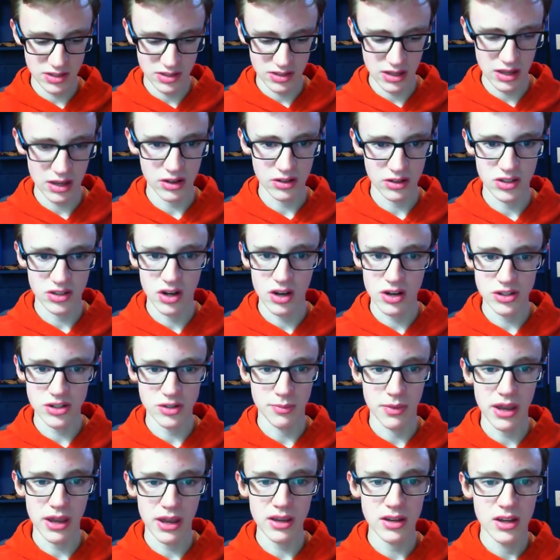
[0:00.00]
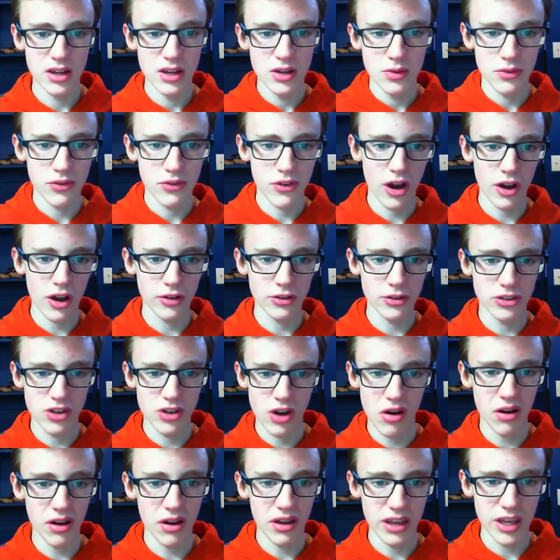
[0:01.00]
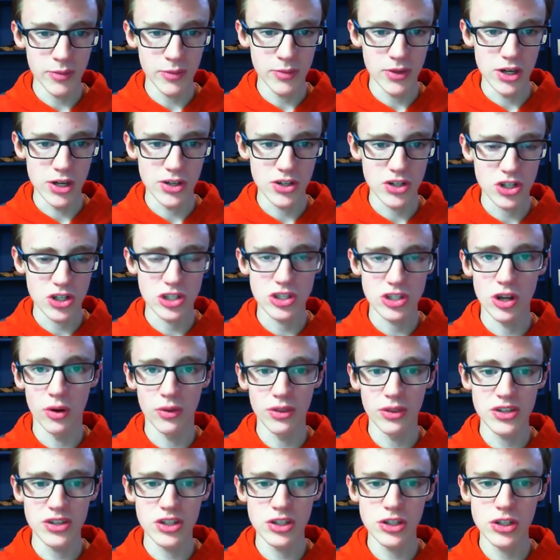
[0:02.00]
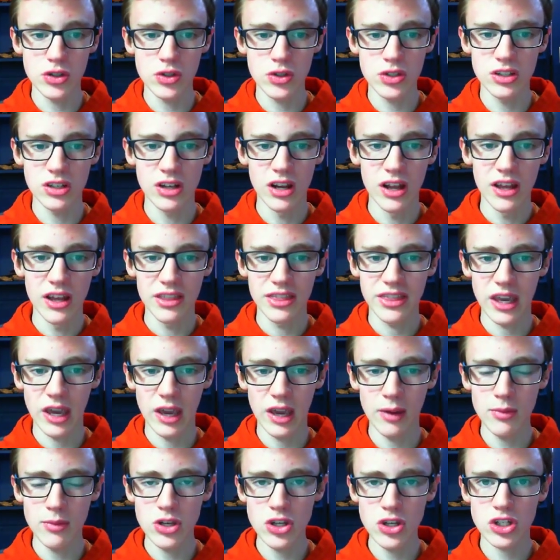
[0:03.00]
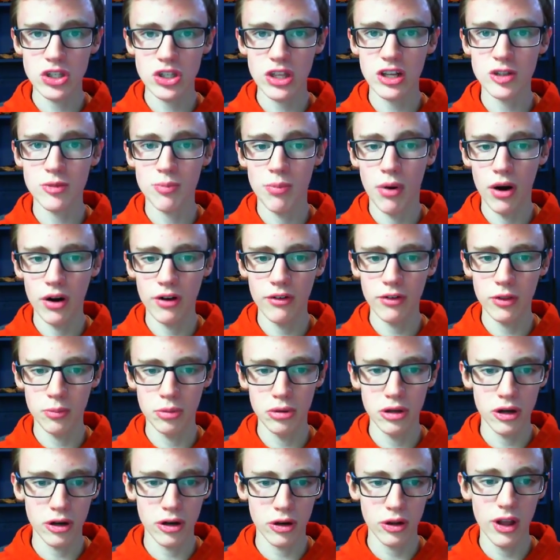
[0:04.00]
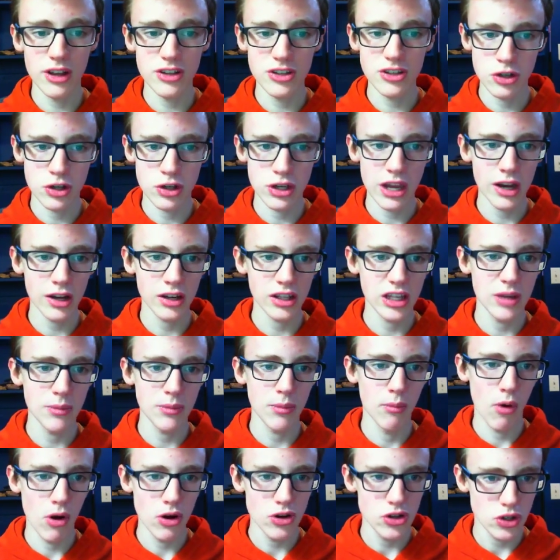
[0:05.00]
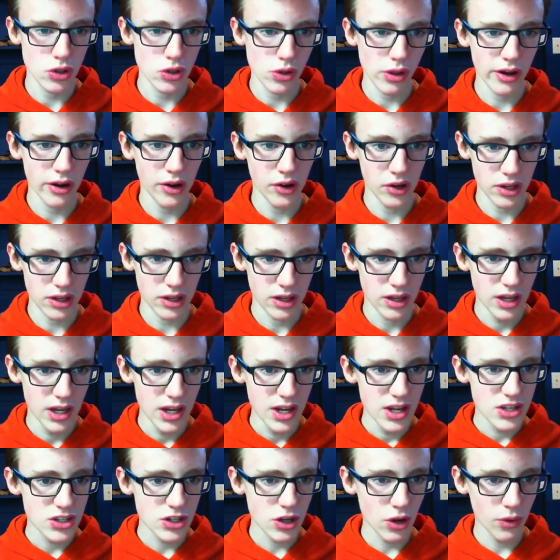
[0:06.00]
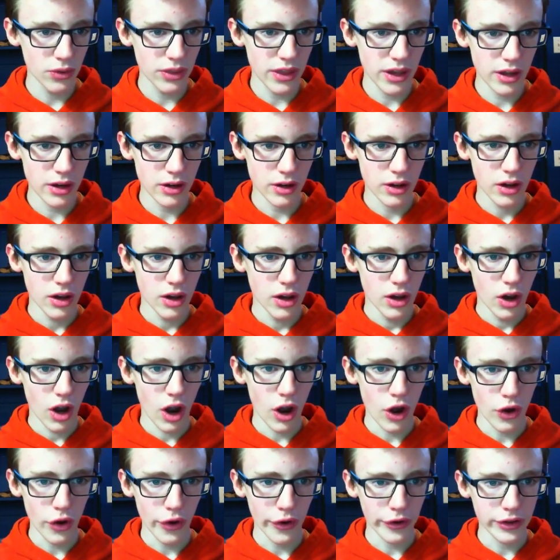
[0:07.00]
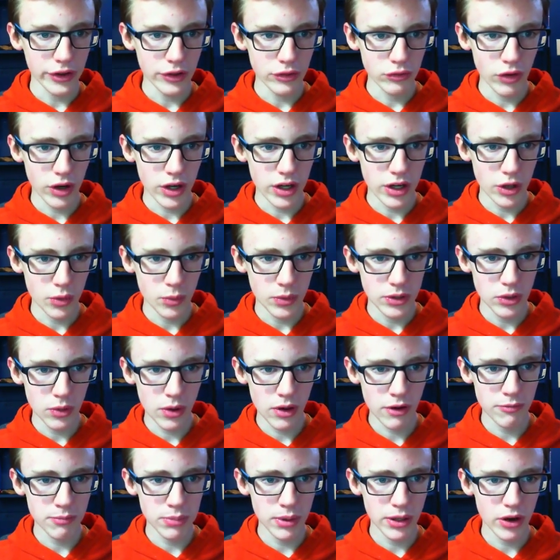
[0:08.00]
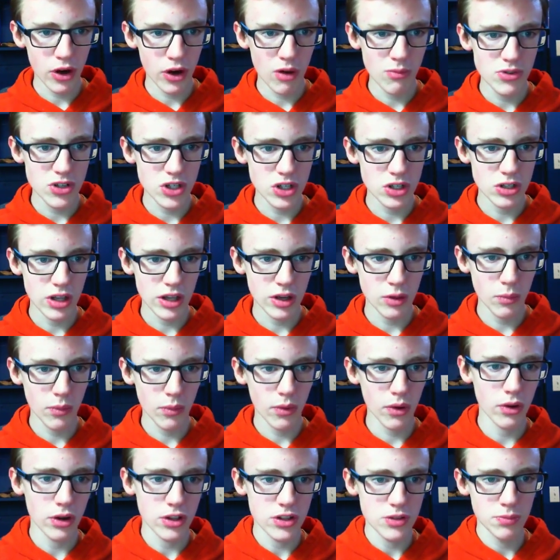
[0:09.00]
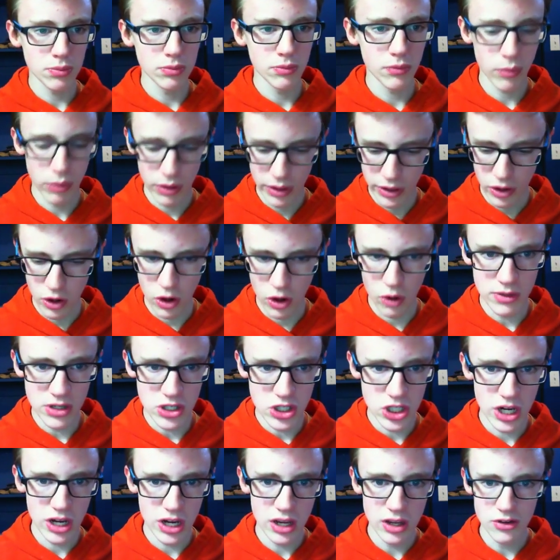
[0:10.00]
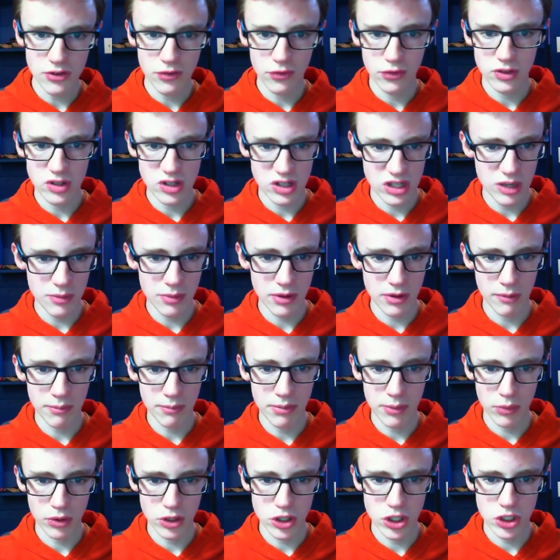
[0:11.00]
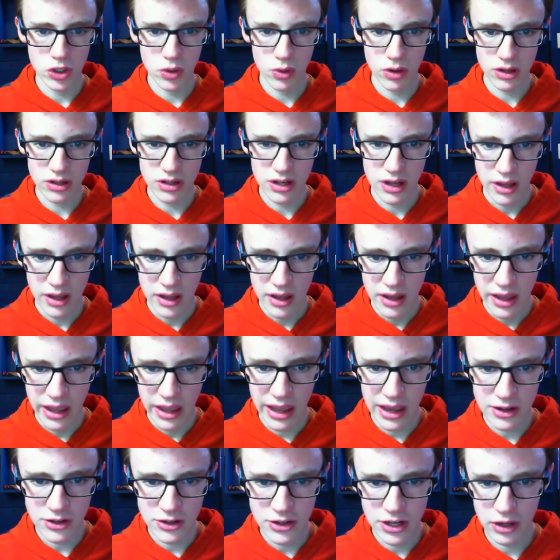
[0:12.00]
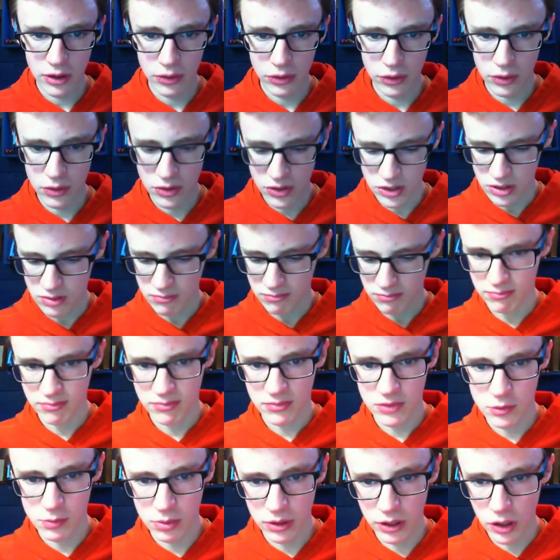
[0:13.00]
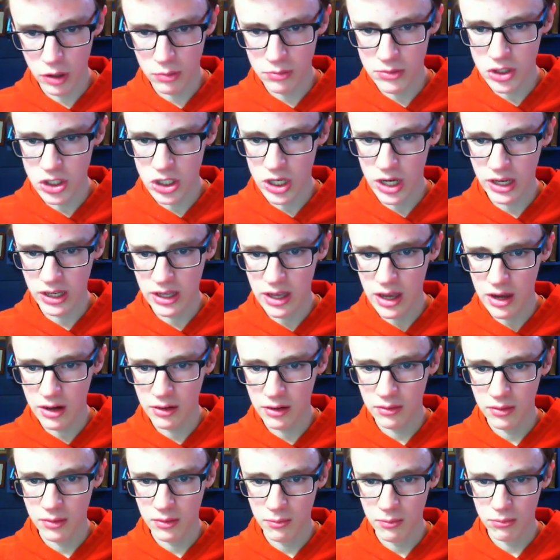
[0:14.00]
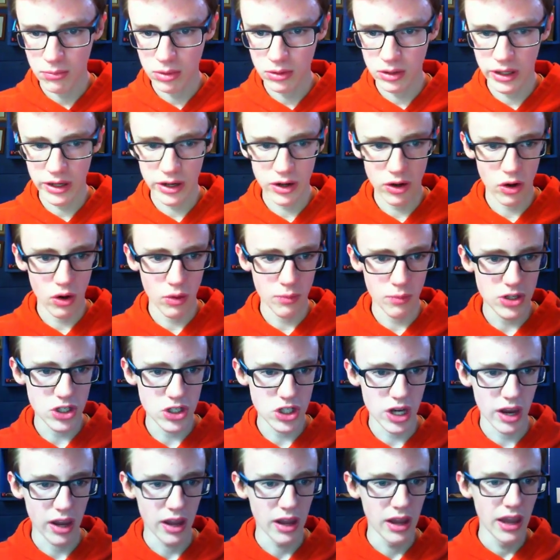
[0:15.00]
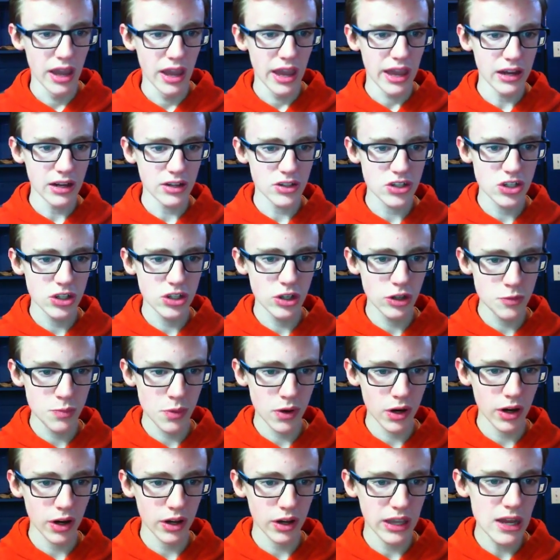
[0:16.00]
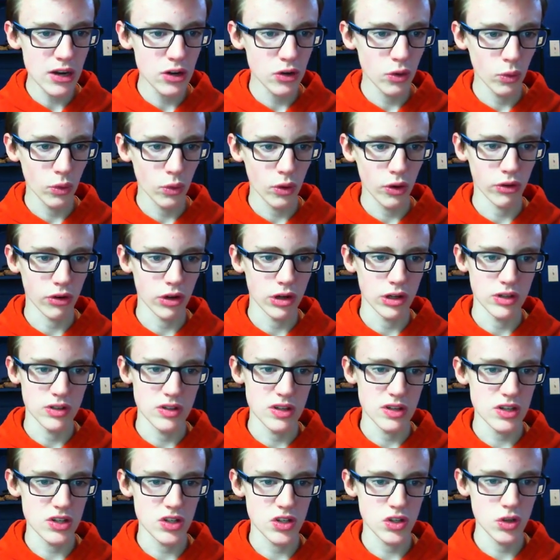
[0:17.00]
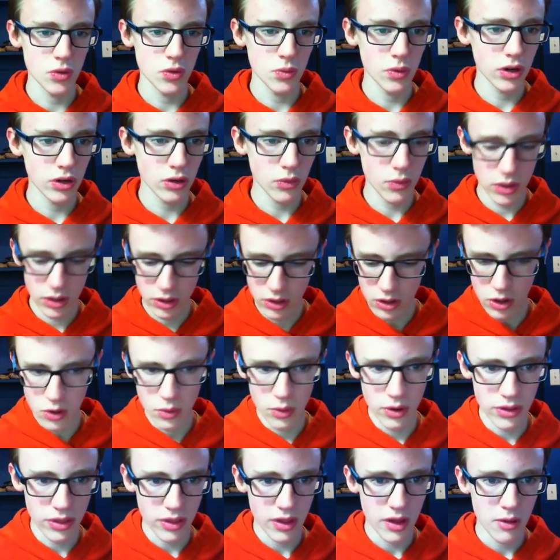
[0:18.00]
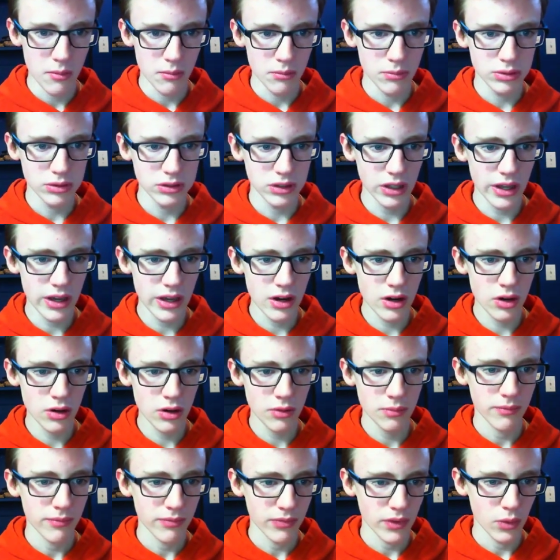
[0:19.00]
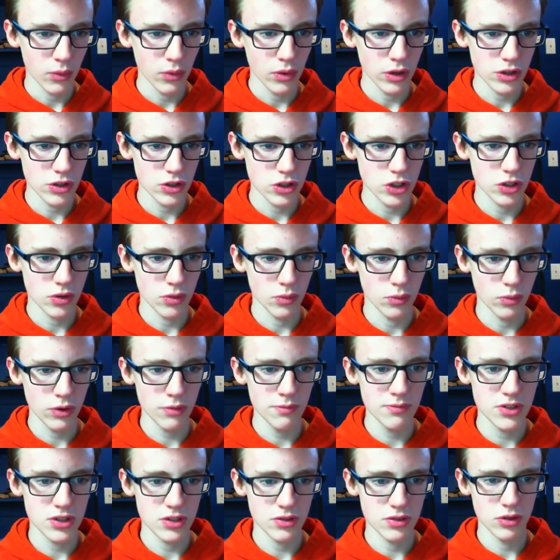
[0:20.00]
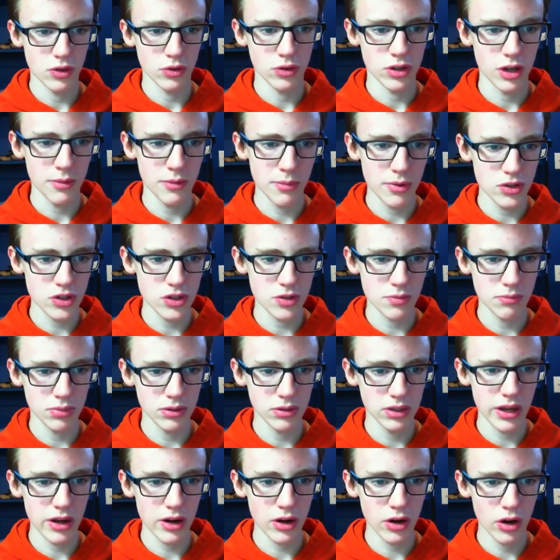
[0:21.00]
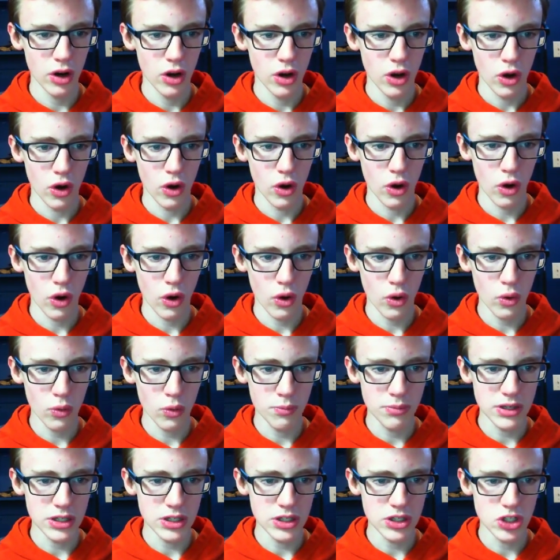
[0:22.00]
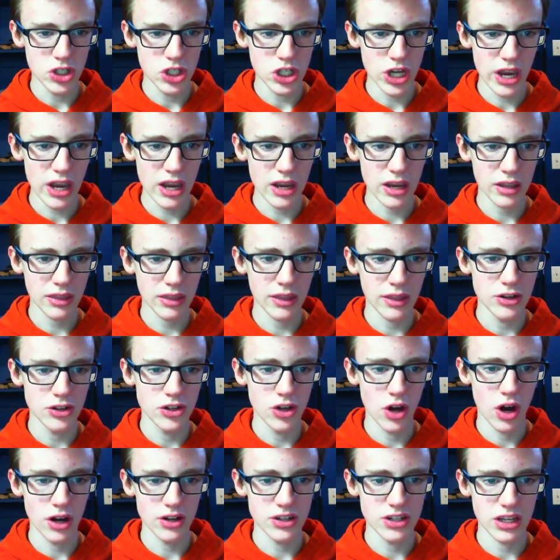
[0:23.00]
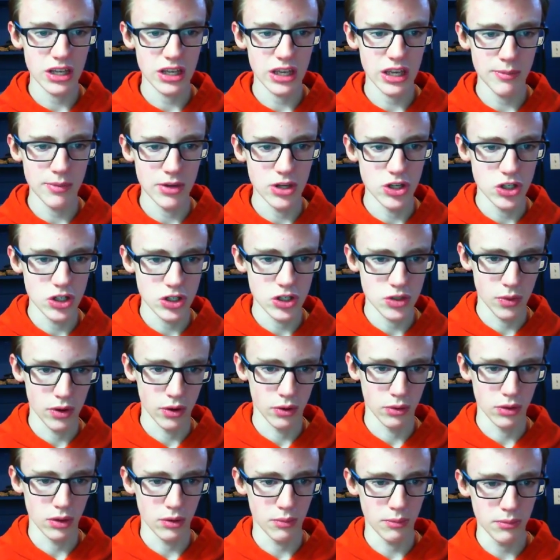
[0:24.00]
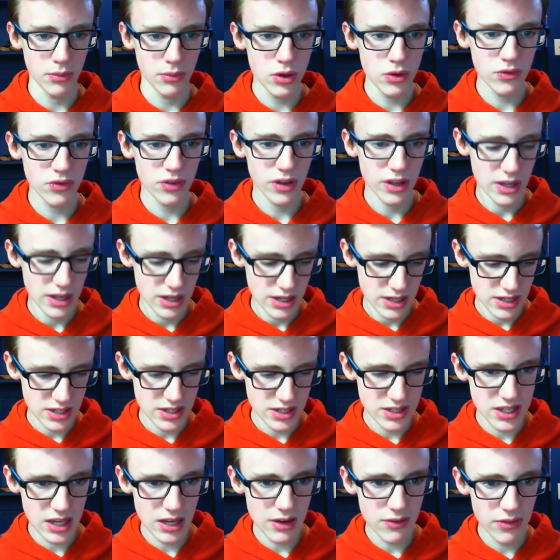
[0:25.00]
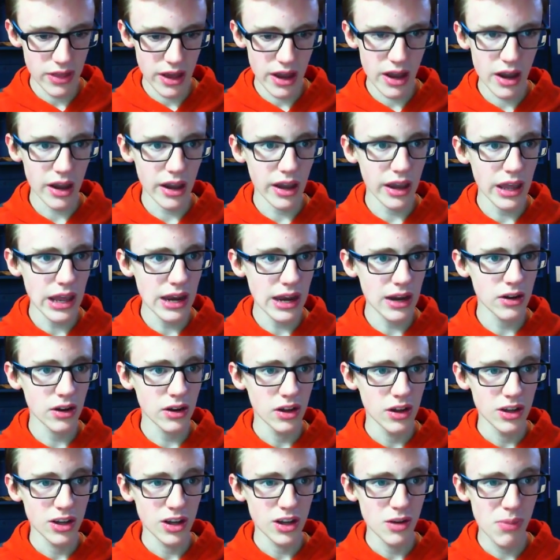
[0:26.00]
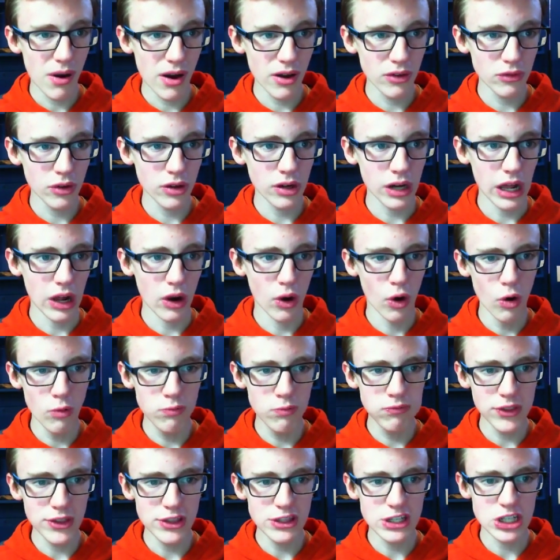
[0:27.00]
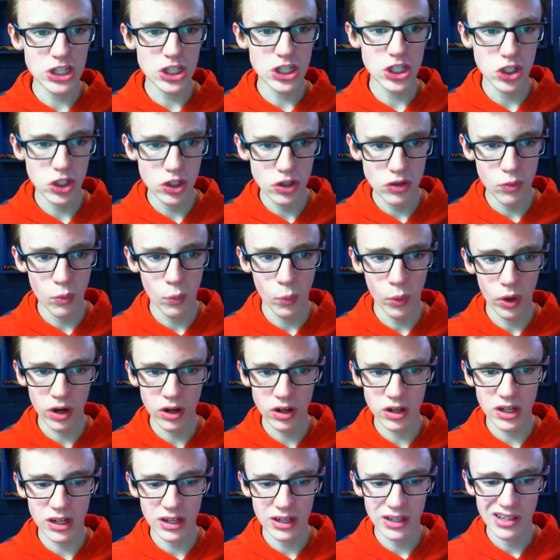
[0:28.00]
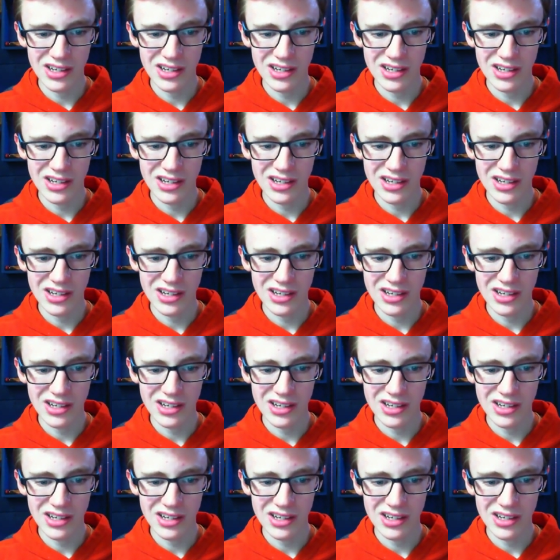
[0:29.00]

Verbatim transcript: That looks awesome, eh? We've got dot image. So this is using the image that's part of the player class to again keep modularity. So then uh, again right here we don't have player object anymore. It's player obj to keep it a bit more short and take out those. It's player obj again player OBJ. And Snail Sprite, again, no longer exists. So we're going to want to go with player, which, whoops, no typos, player OBJ, and then dot image is where we're going to move. Save that and compile that, and hopefully this should work.